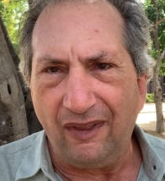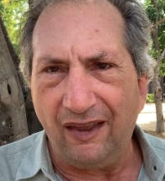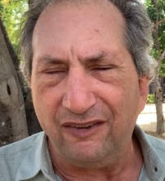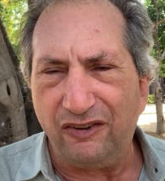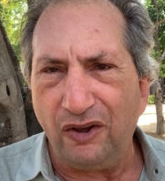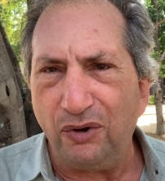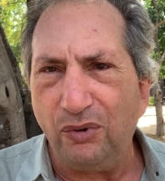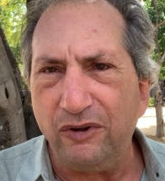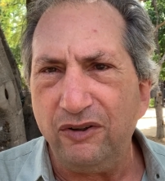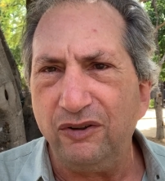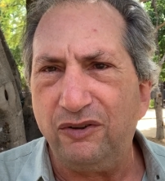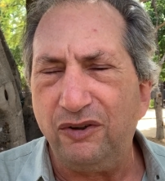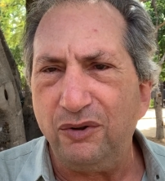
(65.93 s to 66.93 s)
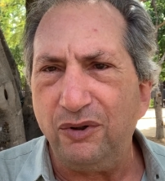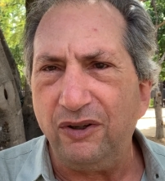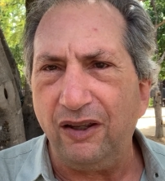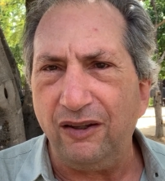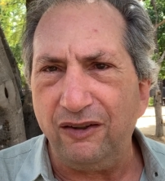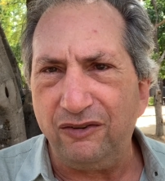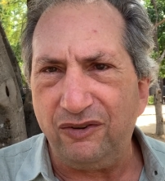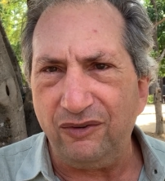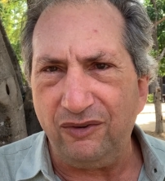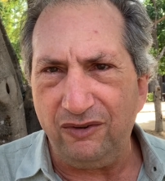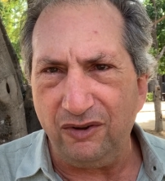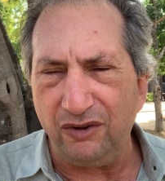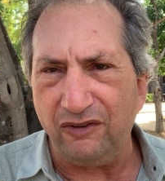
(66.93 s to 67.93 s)
And so what you're doing is
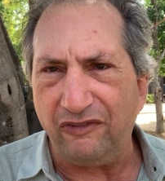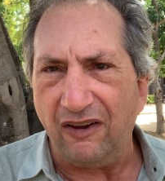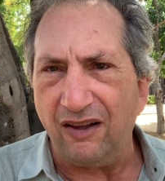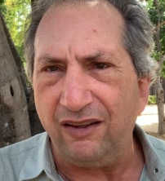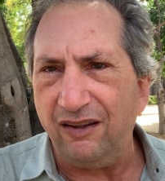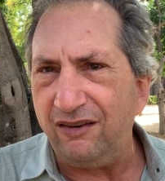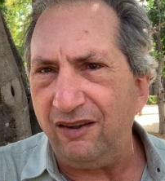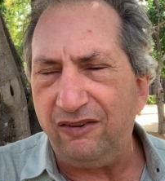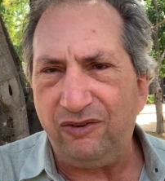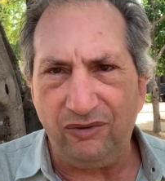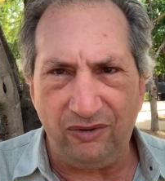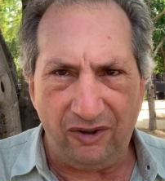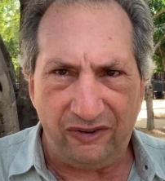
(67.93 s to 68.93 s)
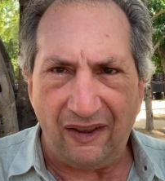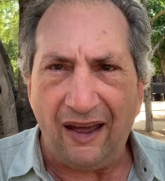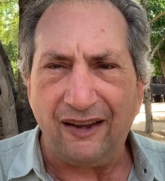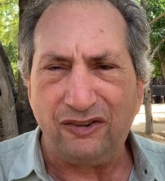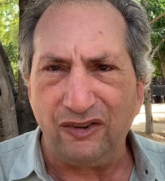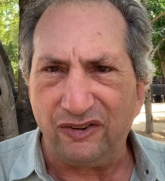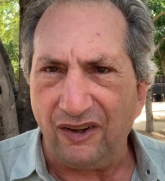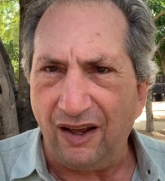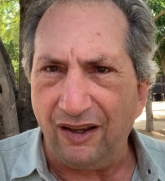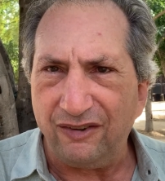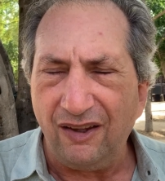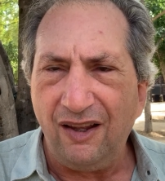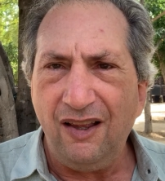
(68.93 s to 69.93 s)
you're this
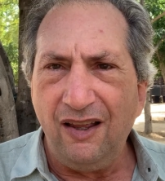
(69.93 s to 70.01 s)
exercise.